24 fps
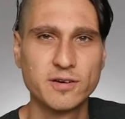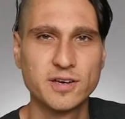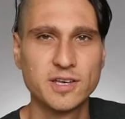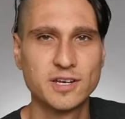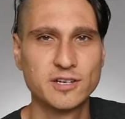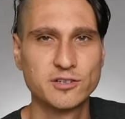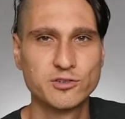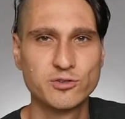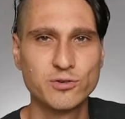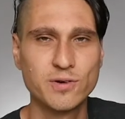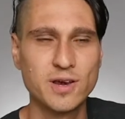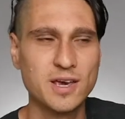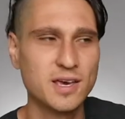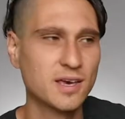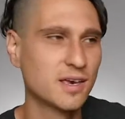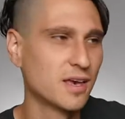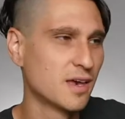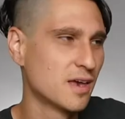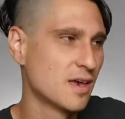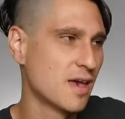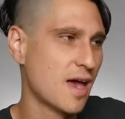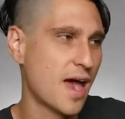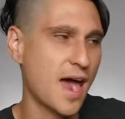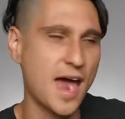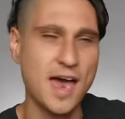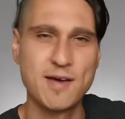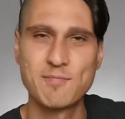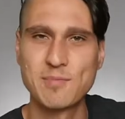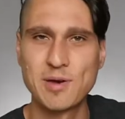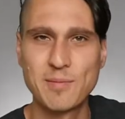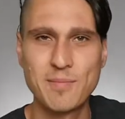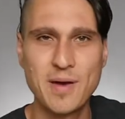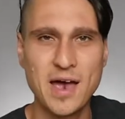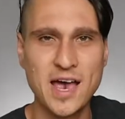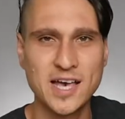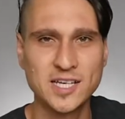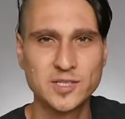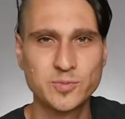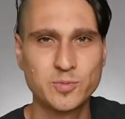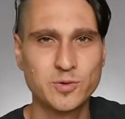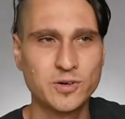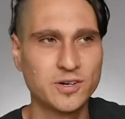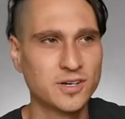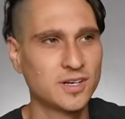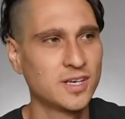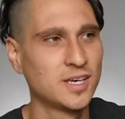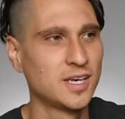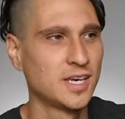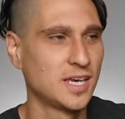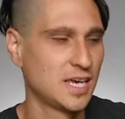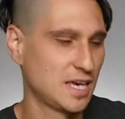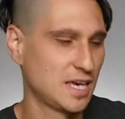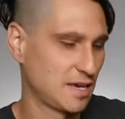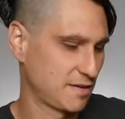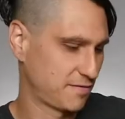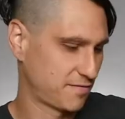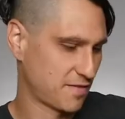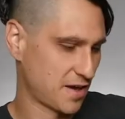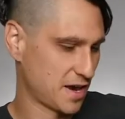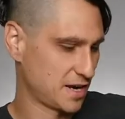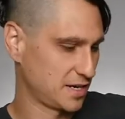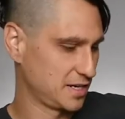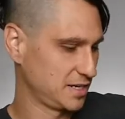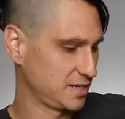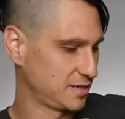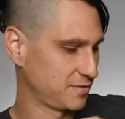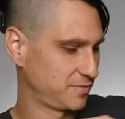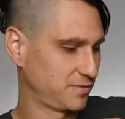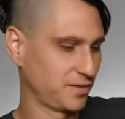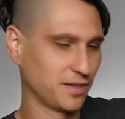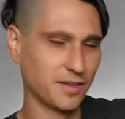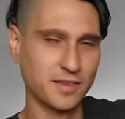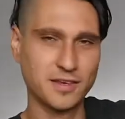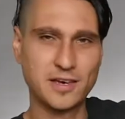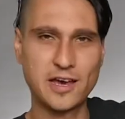get a drink, I have my passport if I need to flee the